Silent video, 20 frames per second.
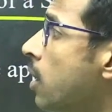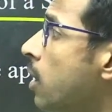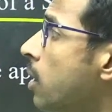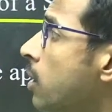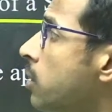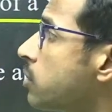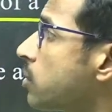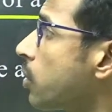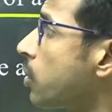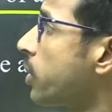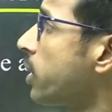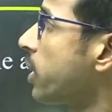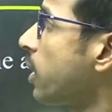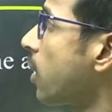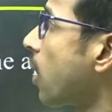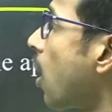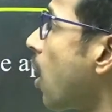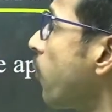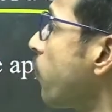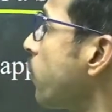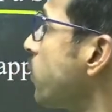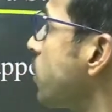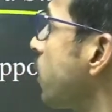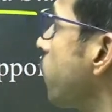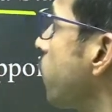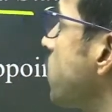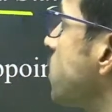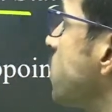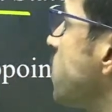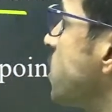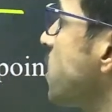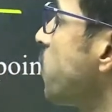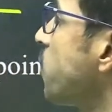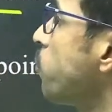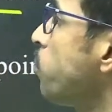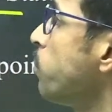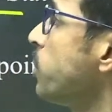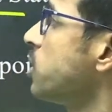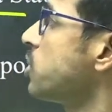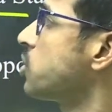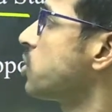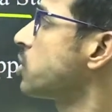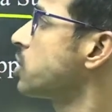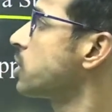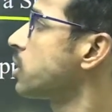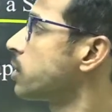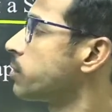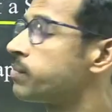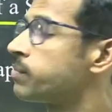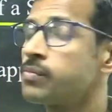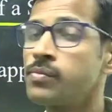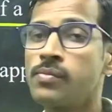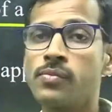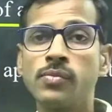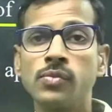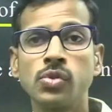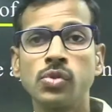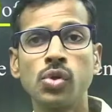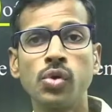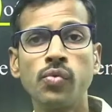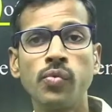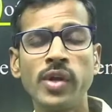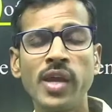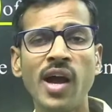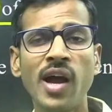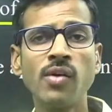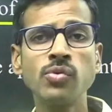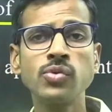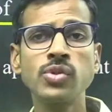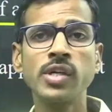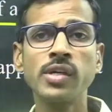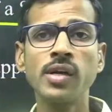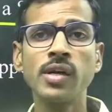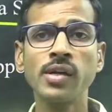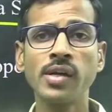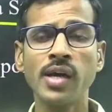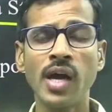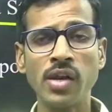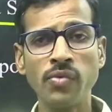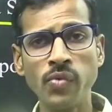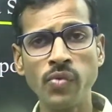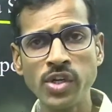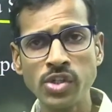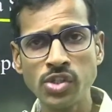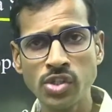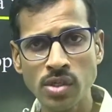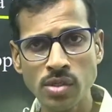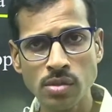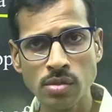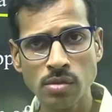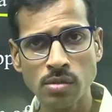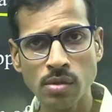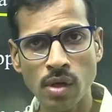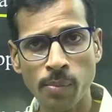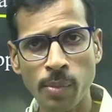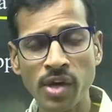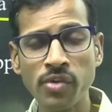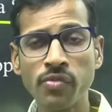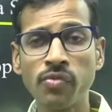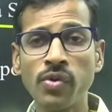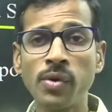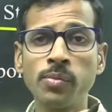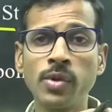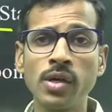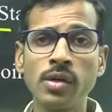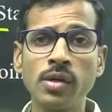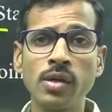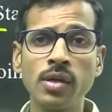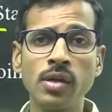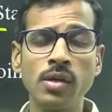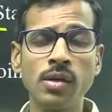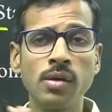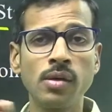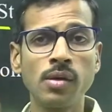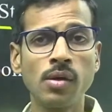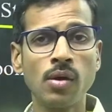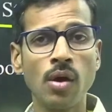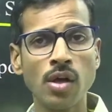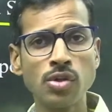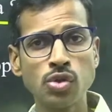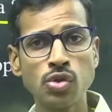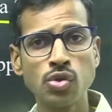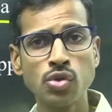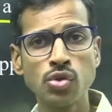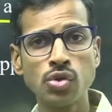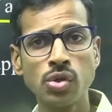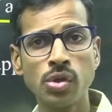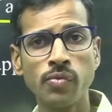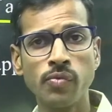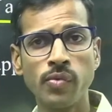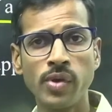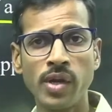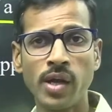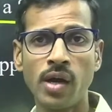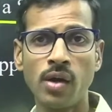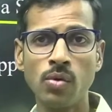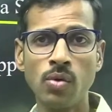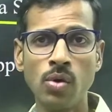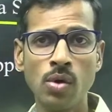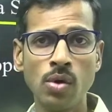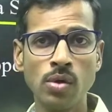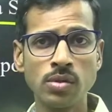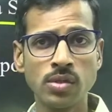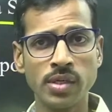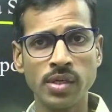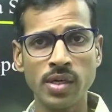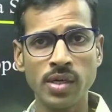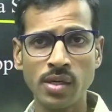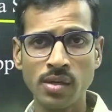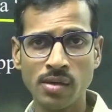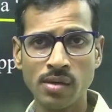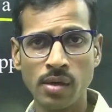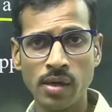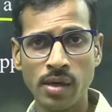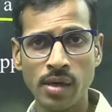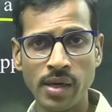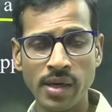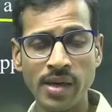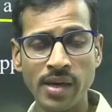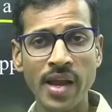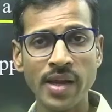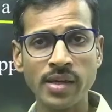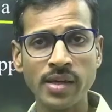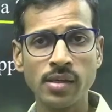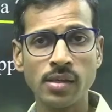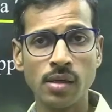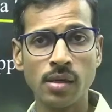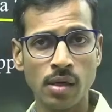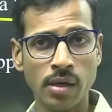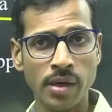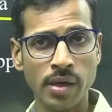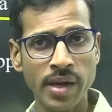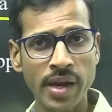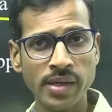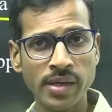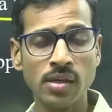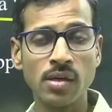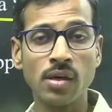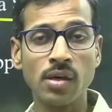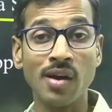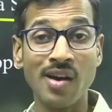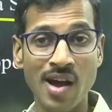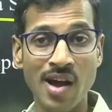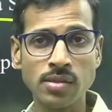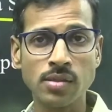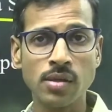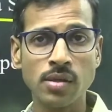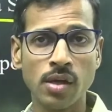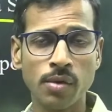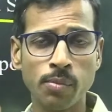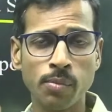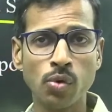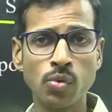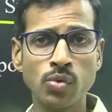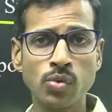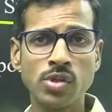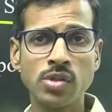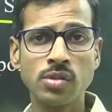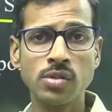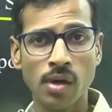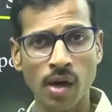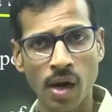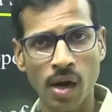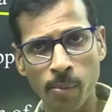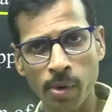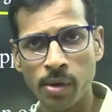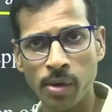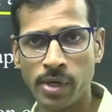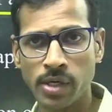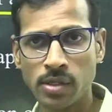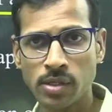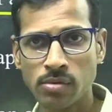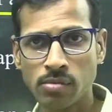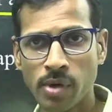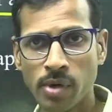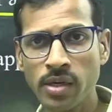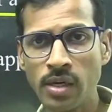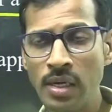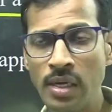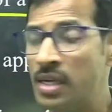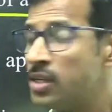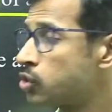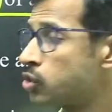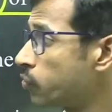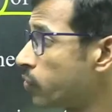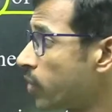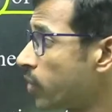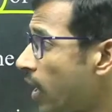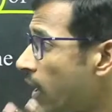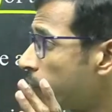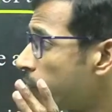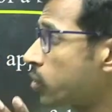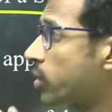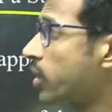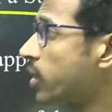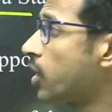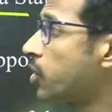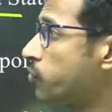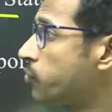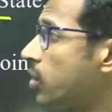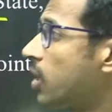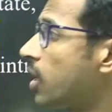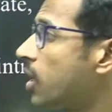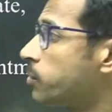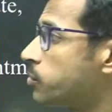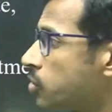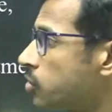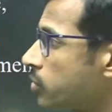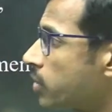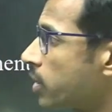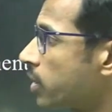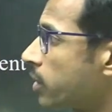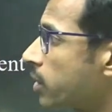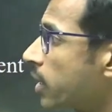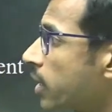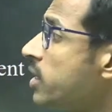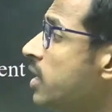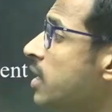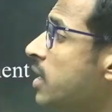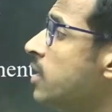So here office of the Chief Minister. So we have certain conventions. Apart from that, in Constitution we have certain enacted laws or provisions or amendments, right? So we have to carefully observe that, right?